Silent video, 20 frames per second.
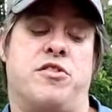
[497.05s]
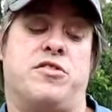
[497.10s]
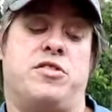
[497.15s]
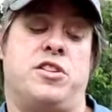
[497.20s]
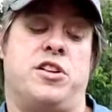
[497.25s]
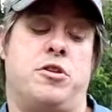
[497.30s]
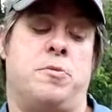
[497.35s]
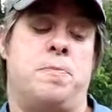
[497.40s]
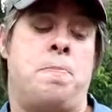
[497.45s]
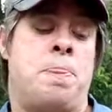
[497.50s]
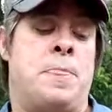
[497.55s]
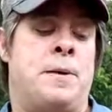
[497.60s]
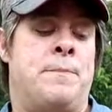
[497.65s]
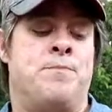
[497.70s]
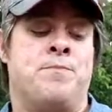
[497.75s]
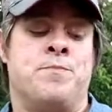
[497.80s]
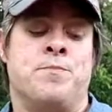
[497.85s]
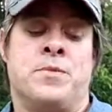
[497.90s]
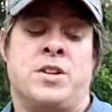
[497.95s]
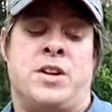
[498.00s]
So
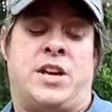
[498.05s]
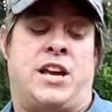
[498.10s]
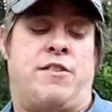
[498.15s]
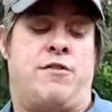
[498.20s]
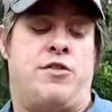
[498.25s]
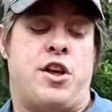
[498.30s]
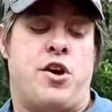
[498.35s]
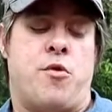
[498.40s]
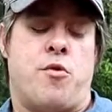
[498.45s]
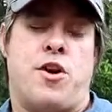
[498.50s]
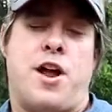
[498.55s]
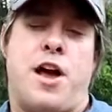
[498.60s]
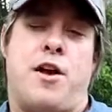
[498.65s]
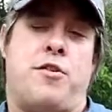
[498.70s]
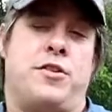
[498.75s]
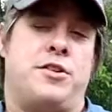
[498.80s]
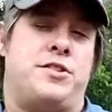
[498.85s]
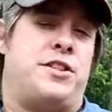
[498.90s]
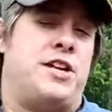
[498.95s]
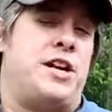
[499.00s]
even though we're not
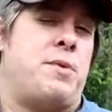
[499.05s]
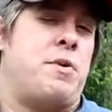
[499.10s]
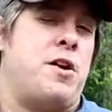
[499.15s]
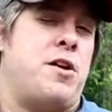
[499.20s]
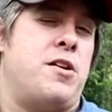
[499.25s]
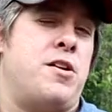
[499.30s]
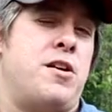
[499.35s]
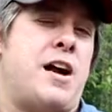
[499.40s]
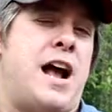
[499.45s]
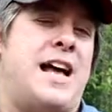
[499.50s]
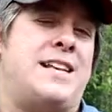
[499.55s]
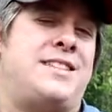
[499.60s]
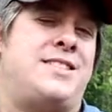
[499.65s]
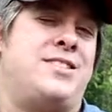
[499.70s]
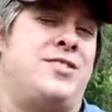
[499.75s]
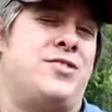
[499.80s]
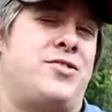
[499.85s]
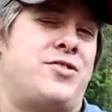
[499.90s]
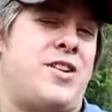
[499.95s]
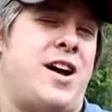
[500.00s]
on a stick burner, I
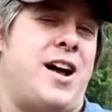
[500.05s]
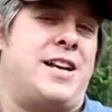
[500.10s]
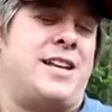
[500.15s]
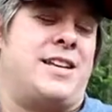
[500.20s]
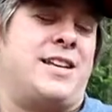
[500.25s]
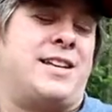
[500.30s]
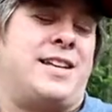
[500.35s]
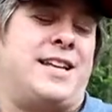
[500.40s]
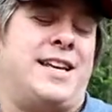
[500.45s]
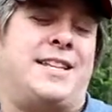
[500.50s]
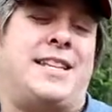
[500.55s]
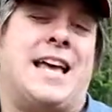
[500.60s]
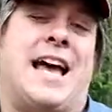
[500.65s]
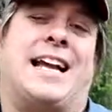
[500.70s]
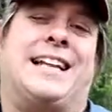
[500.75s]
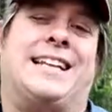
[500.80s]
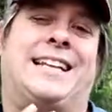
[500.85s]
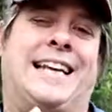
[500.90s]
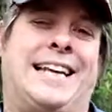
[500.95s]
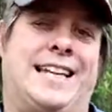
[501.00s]
still try to get
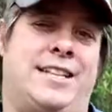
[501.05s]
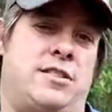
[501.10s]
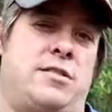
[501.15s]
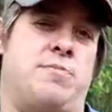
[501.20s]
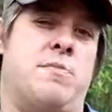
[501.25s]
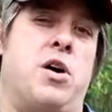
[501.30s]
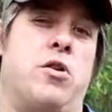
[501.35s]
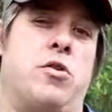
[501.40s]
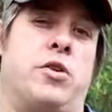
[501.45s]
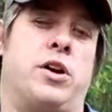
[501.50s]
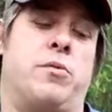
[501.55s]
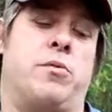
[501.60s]
that clean smoke.